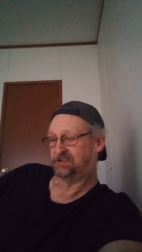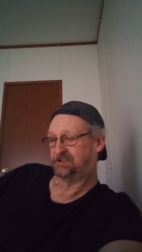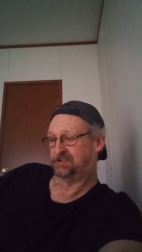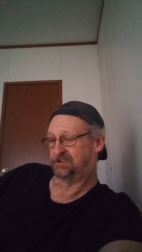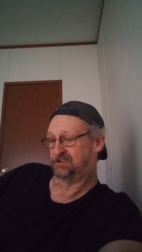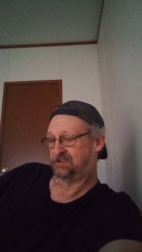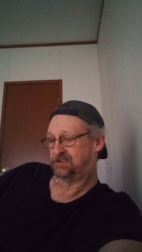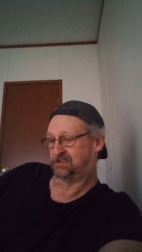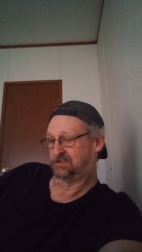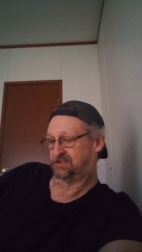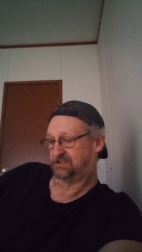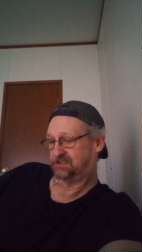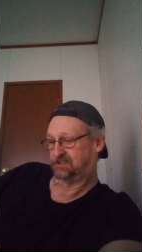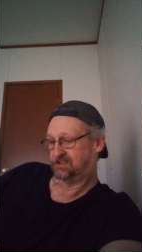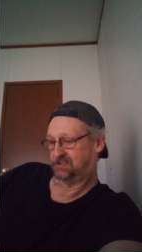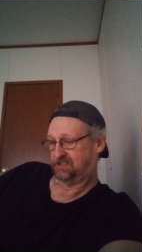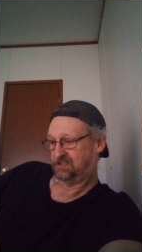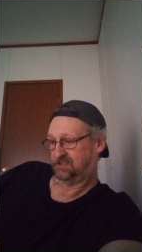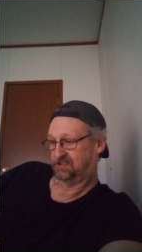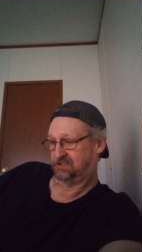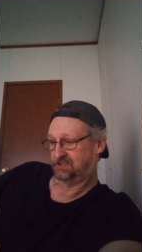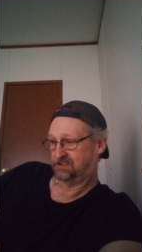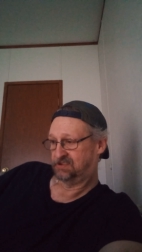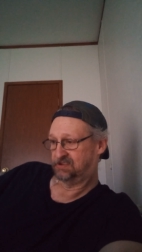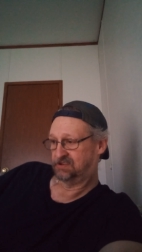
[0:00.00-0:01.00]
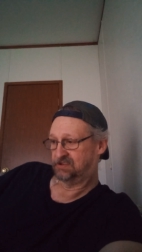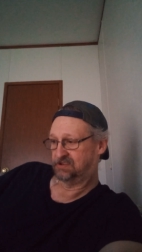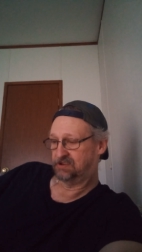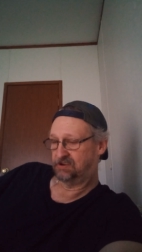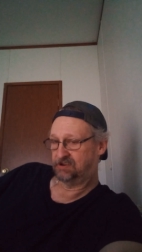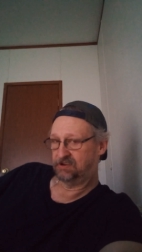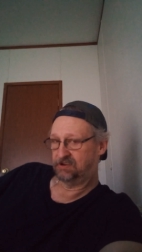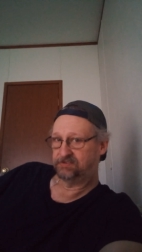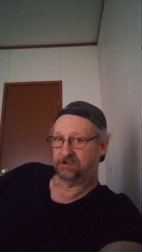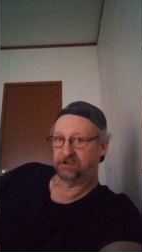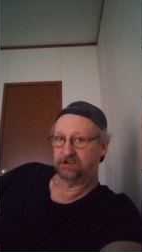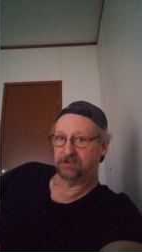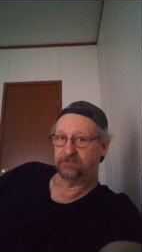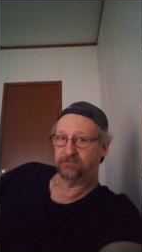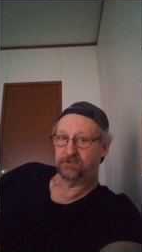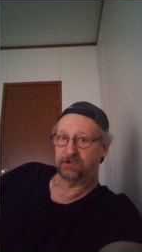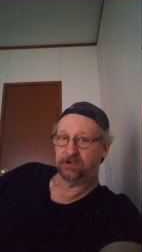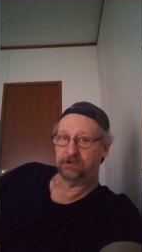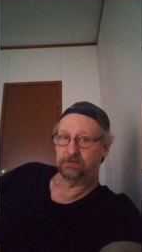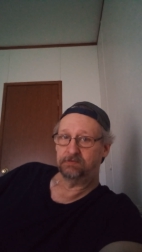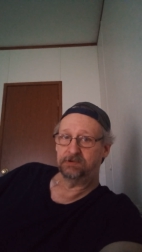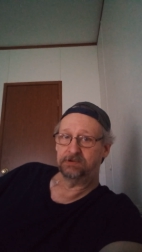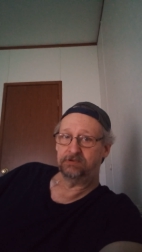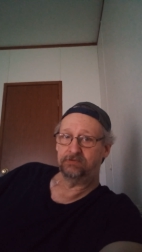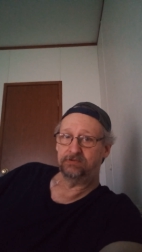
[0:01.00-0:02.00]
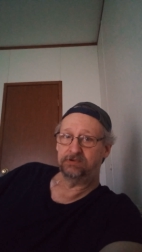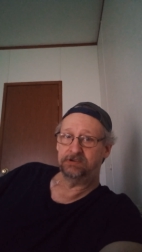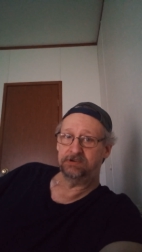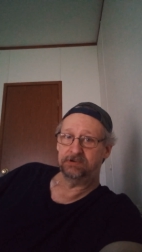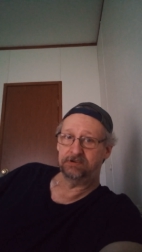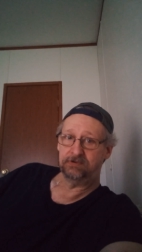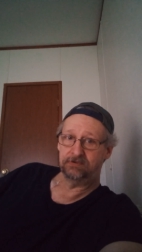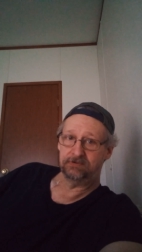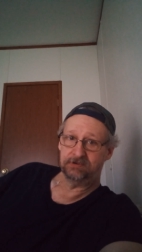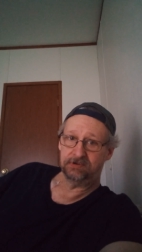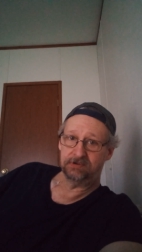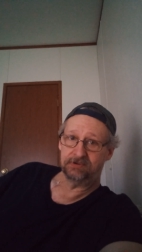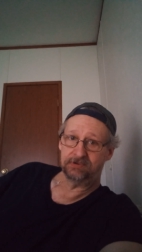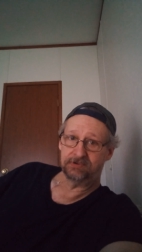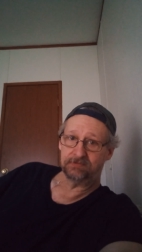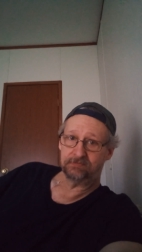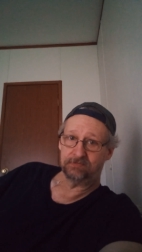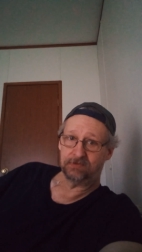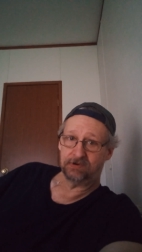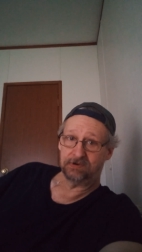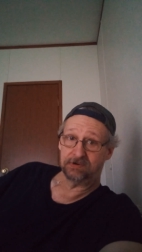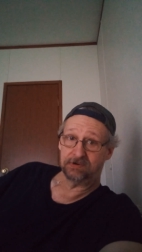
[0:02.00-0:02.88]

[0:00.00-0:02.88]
And I've got a family reunion tomorrow, so